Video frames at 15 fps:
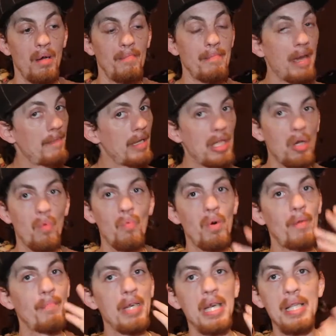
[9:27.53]
maybe there
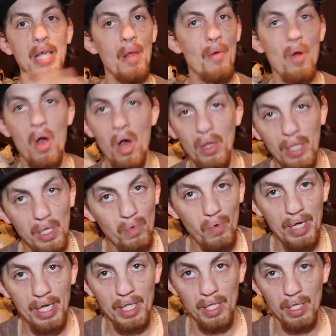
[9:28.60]
will be another Harley
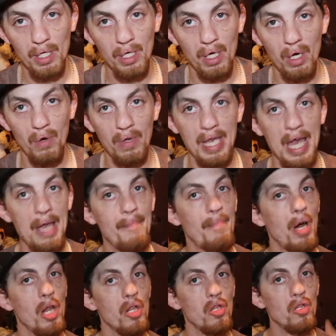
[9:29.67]
Quinn, okay,
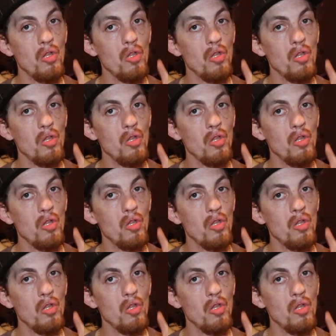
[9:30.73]
but